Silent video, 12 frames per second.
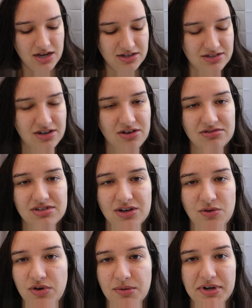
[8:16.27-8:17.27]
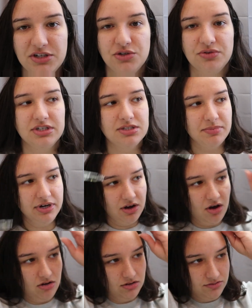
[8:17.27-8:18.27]
So I was like, what am I doing
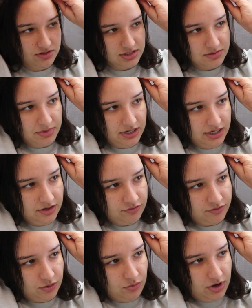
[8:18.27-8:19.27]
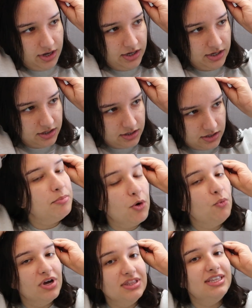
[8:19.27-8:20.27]
spending all of this money for what? But
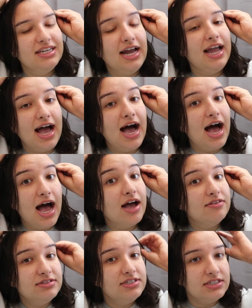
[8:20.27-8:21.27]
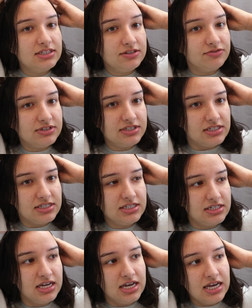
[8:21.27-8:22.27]
one thing I have seen a difference
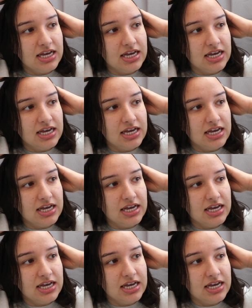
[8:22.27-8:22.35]
in